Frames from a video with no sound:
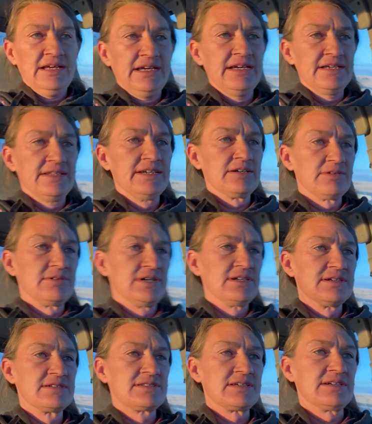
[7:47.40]
and there
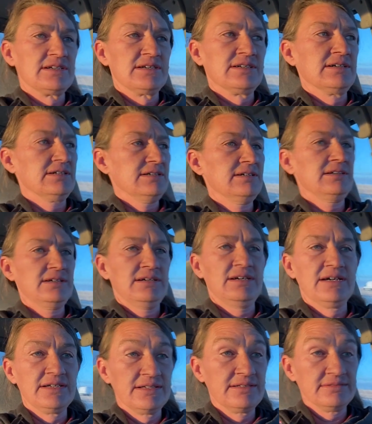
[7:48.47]
was
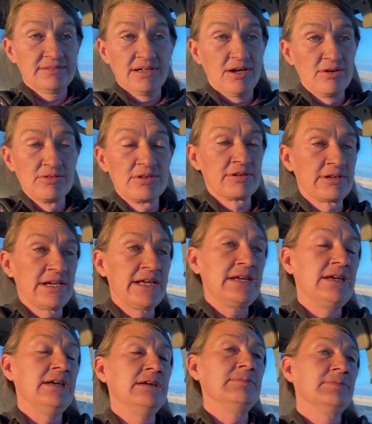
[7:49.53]
an owner
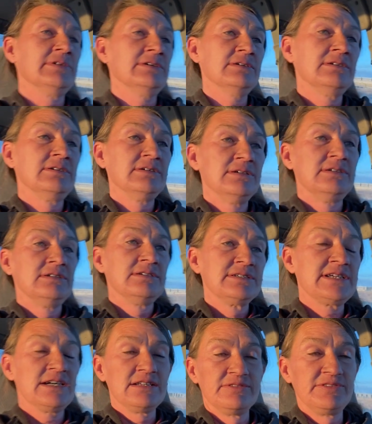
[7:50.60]
name,
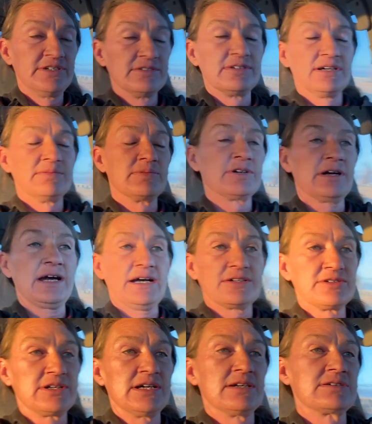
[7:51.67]
telephone number,
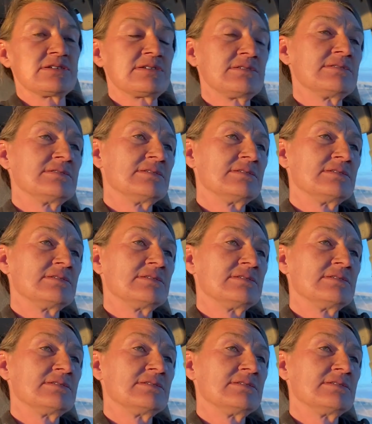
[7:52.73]
address,